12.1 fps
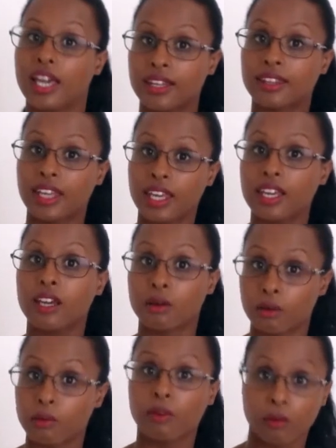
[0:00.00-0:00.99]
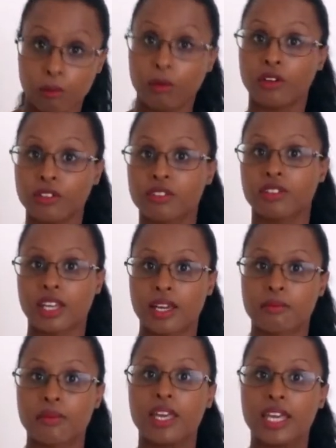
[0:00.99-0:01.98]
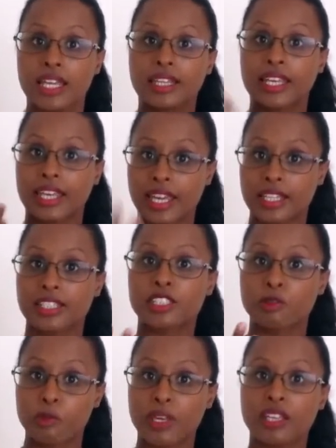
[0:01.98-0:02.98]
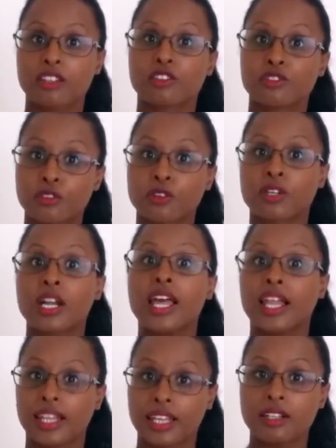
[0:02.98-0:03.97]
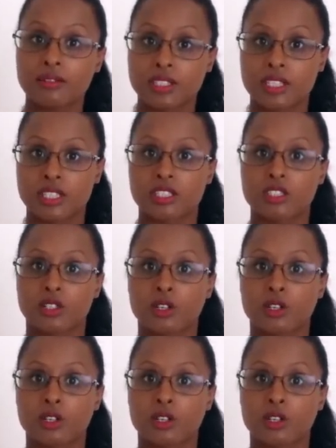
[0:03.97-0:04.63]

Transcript: and both of them, they can speak the 4 languages.